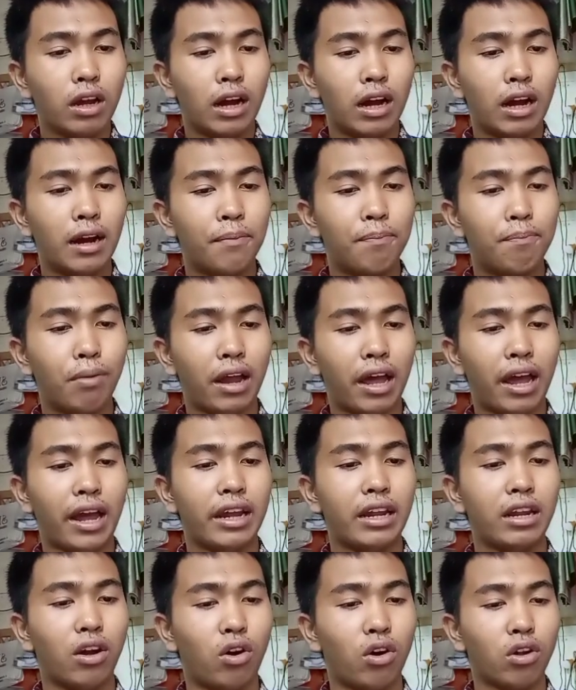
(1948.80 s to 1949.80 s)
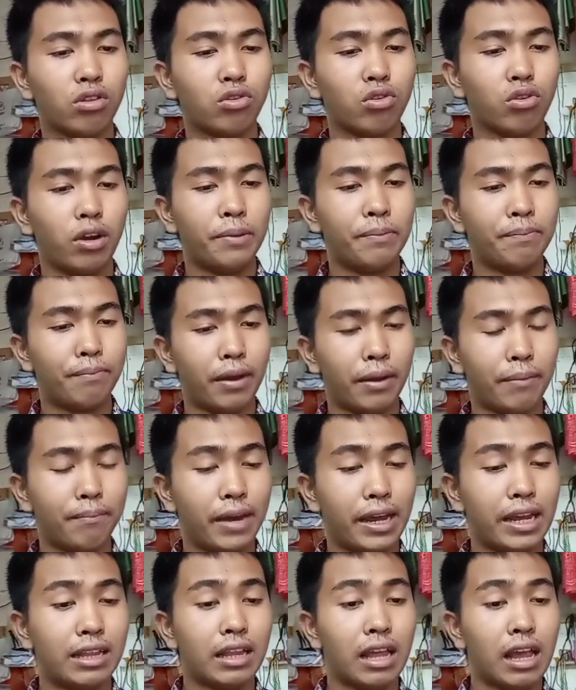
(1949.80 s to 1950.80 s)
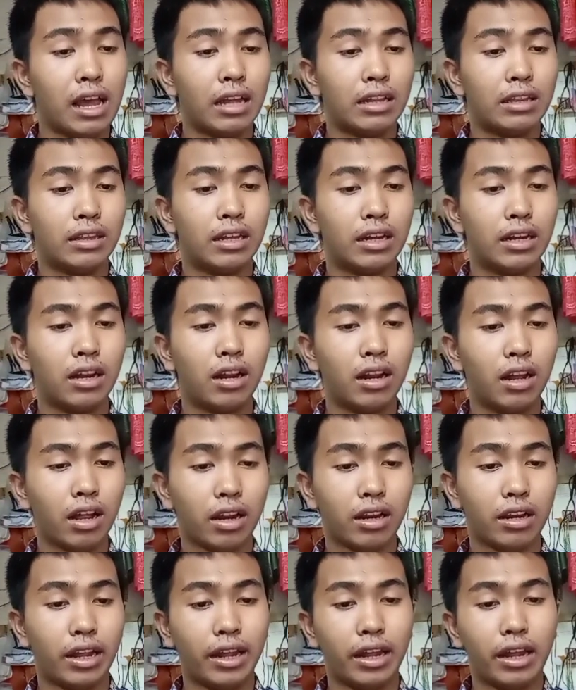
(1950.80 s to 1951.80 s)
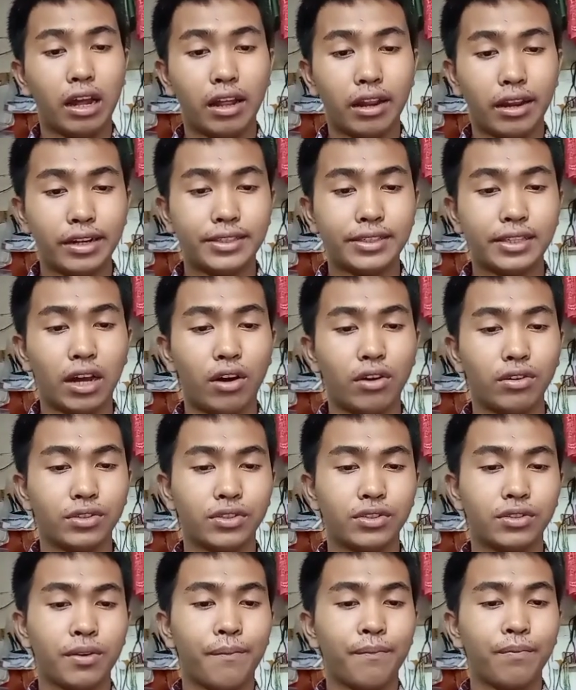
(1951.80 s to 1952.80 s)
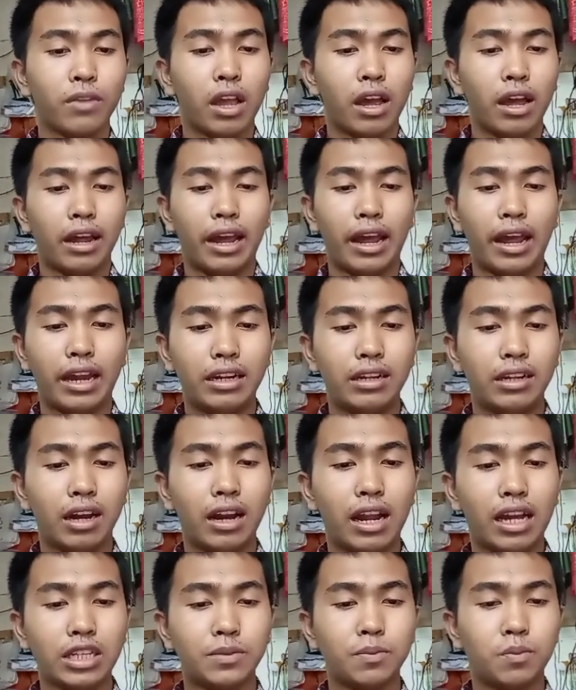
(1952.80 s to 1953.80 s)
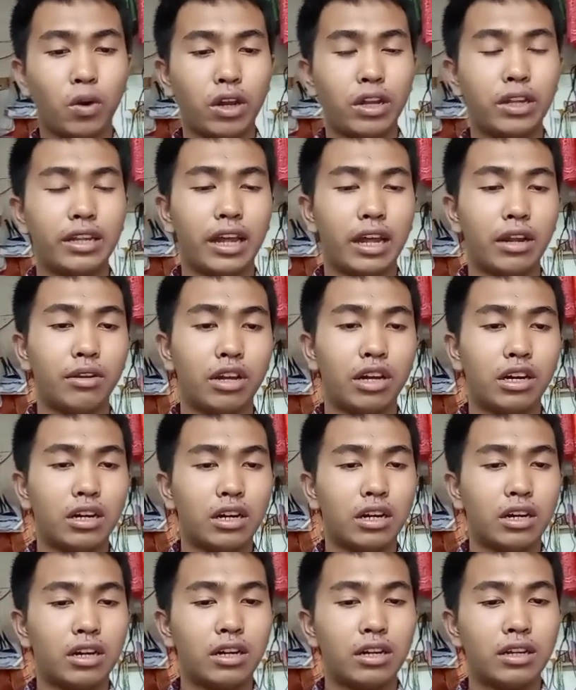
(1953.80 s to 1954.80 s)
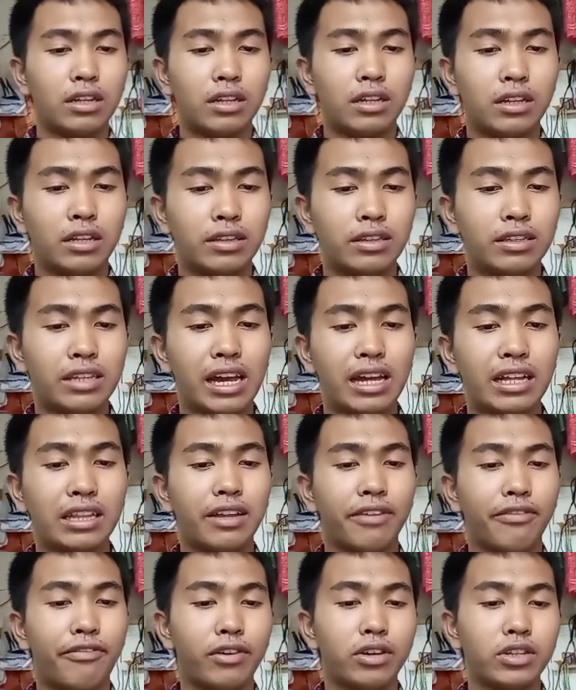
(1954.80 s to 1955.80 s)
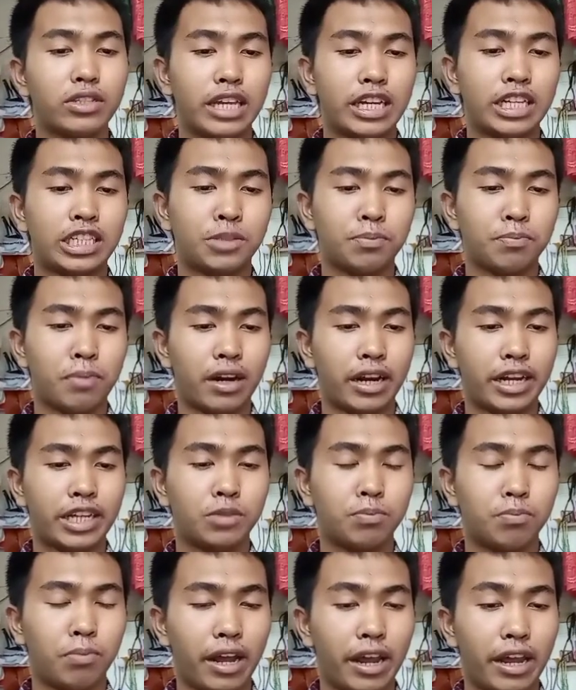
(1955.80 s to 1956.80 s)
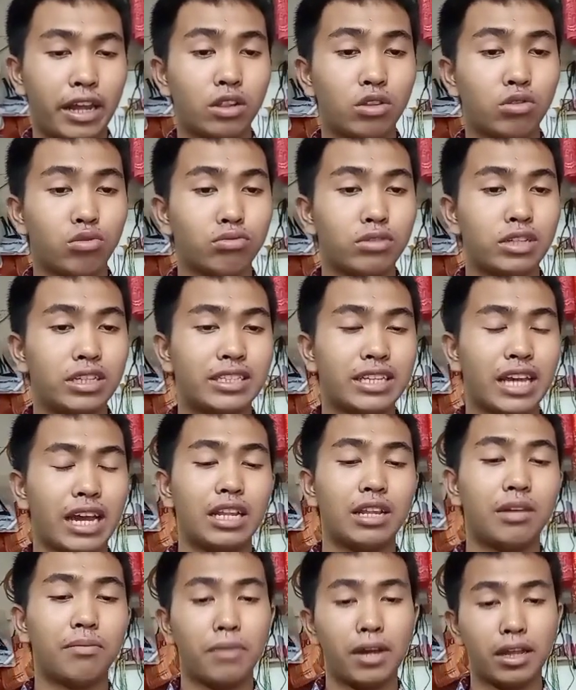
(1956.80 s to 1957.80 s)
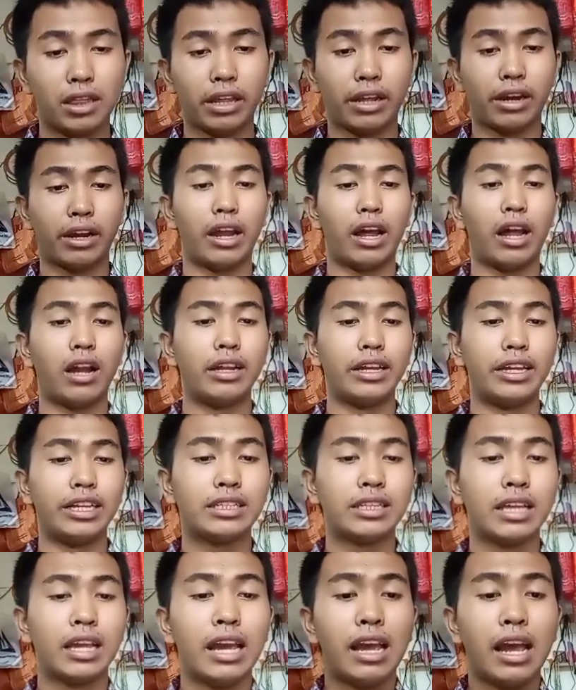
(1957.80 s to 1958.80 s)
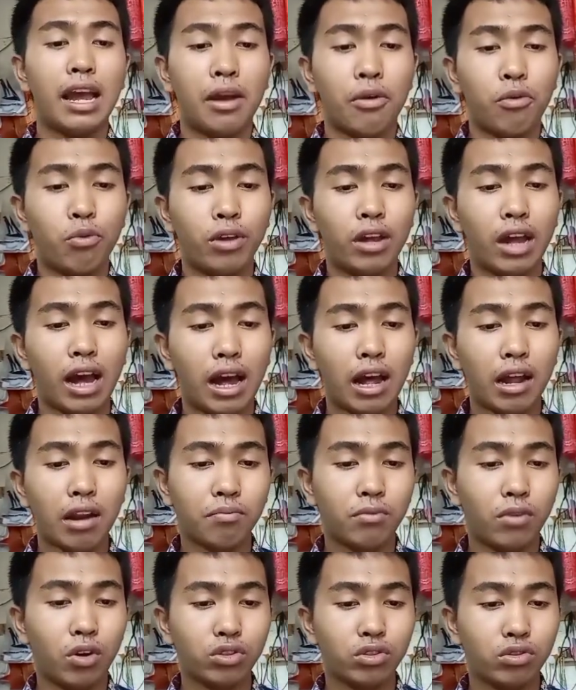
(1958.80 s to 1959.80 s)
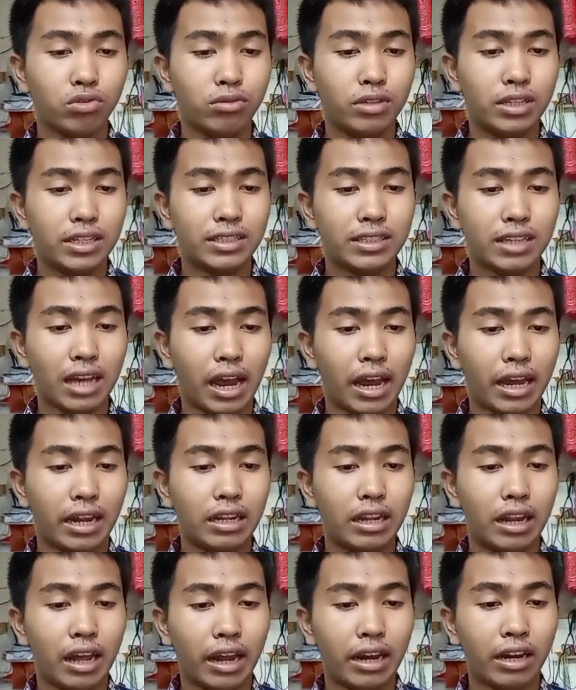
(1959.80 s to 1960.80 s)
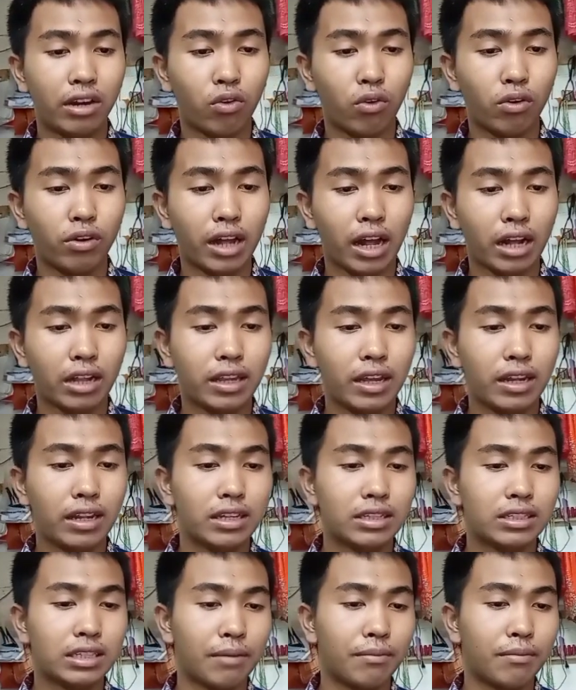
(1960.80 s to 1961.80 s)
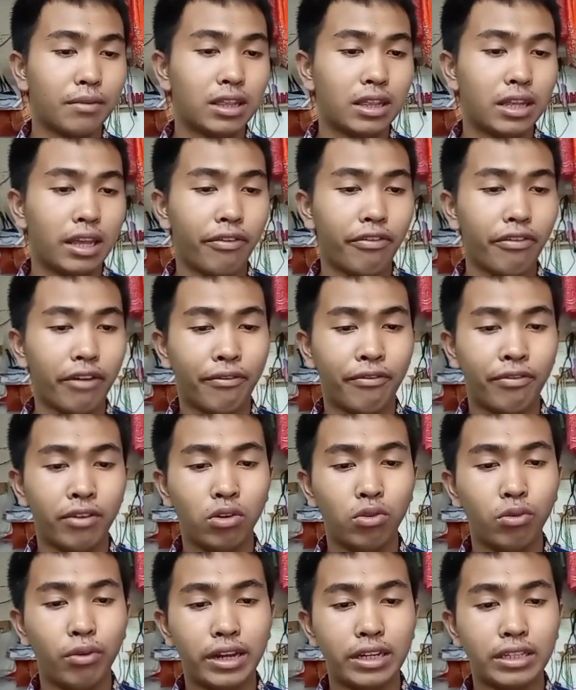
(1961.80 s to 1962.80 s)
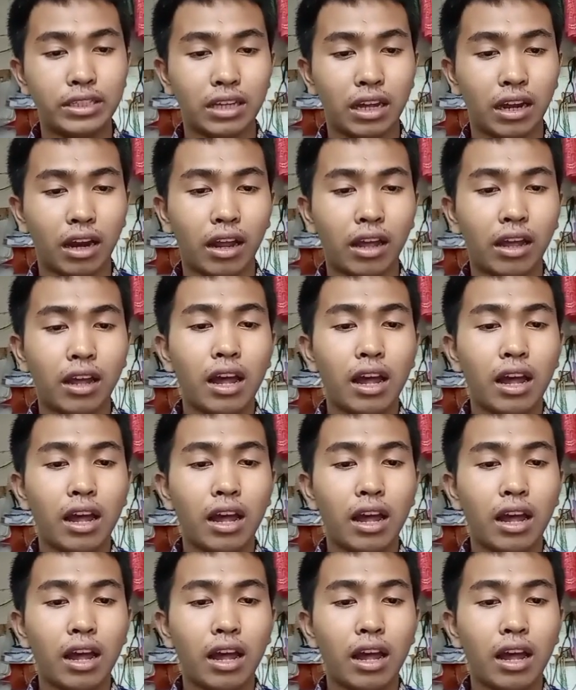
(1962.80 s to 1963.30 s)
apply or to implement the learning results. And the last point that the first expert explained to design the material is we are most to design and conducting the summative evaluation.